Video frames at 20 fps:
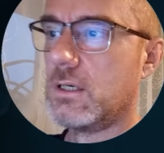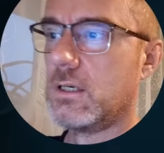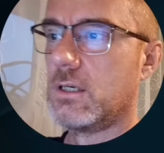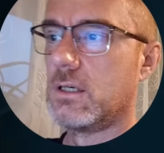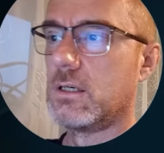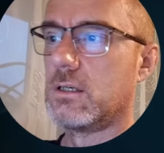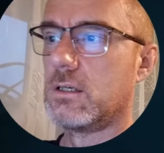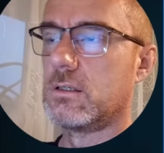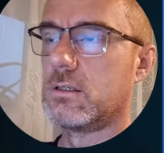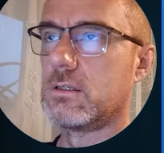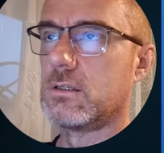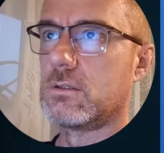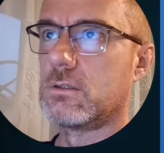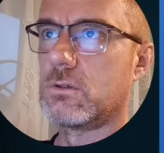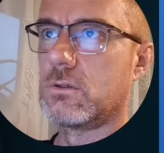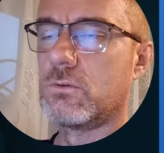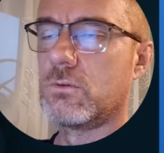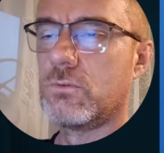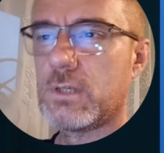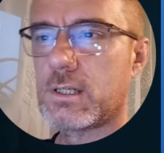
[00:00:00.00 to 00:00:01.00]

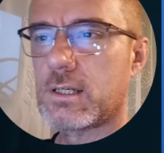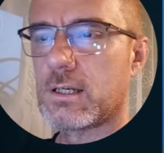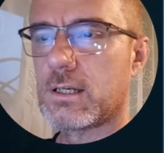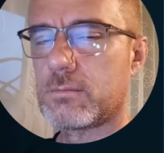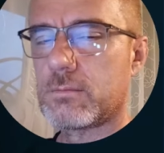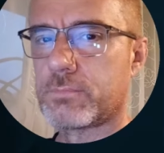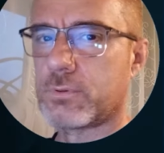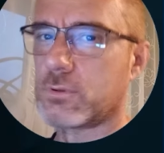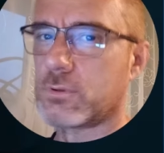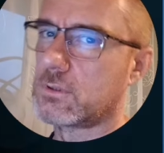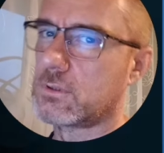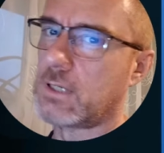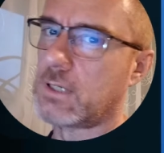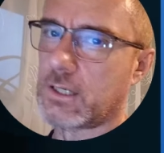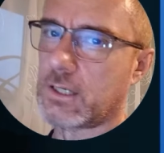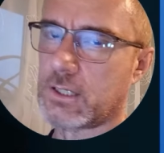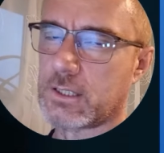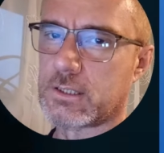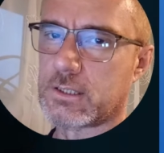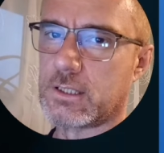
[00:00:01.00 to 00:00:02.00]
we can put
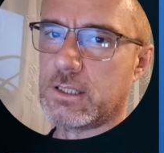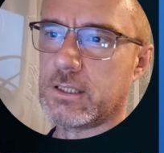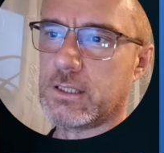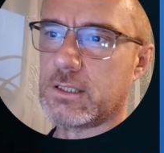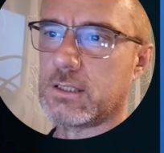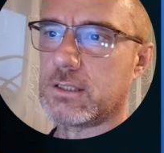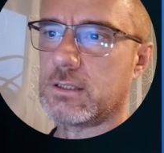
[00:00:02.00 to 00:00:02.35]
directly